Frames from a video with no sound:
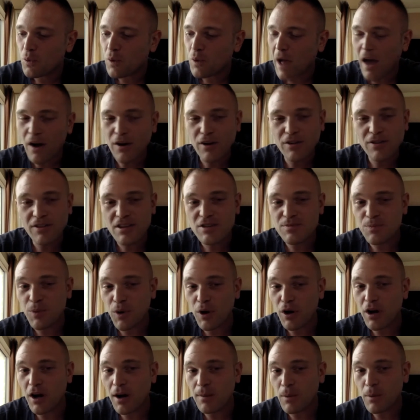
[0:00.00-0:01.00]
how did this
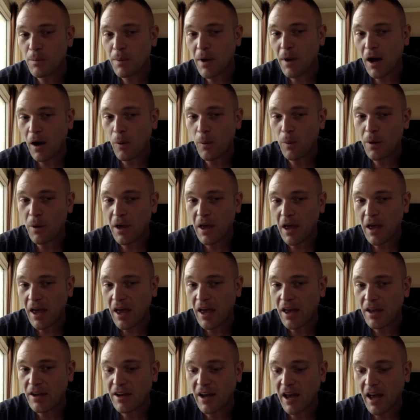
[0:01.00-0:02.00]
book come about,
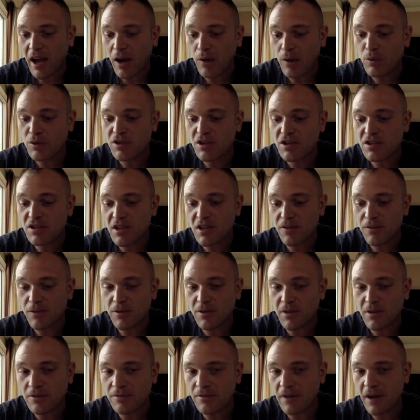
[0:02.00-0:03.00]
and how was it
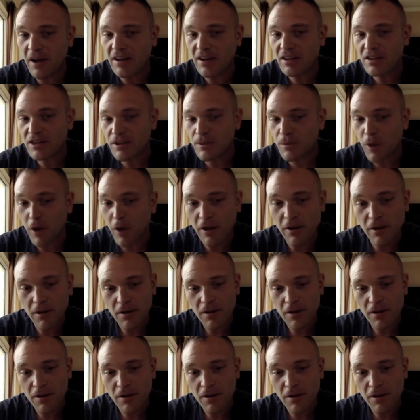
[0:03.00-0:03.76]
different than Finding Libre?